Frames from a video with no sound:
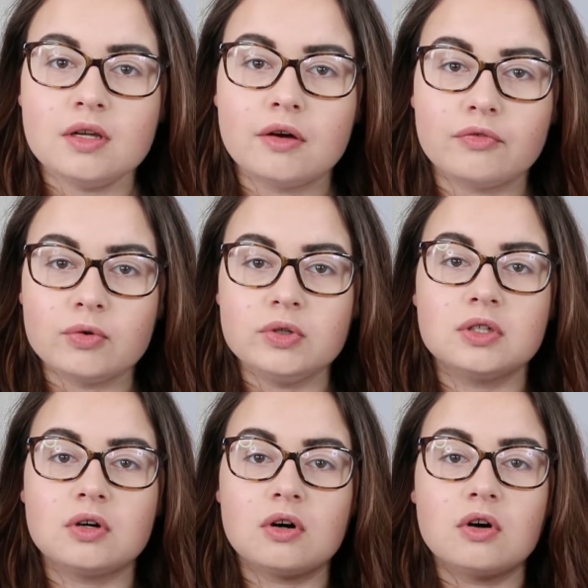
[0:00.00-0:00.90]
I've already
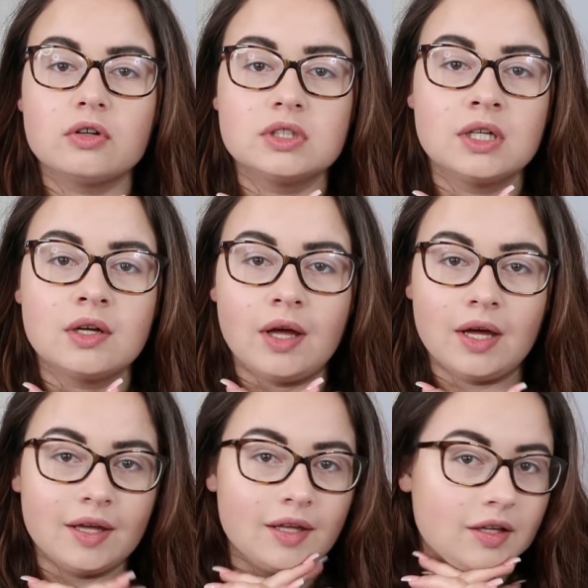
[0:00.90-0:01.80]
got on
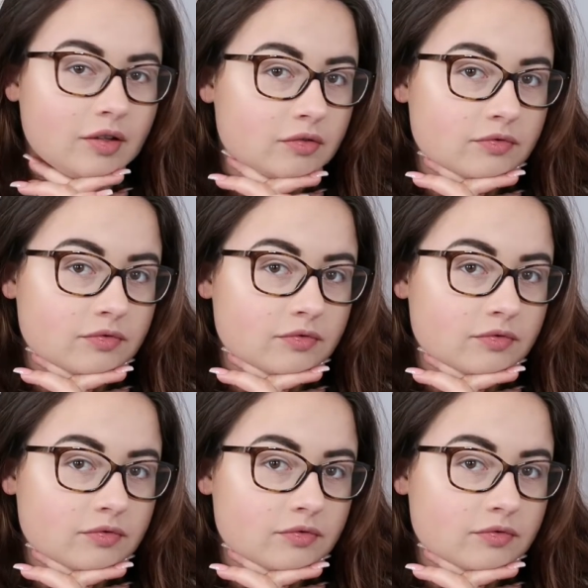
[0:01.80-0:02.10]
a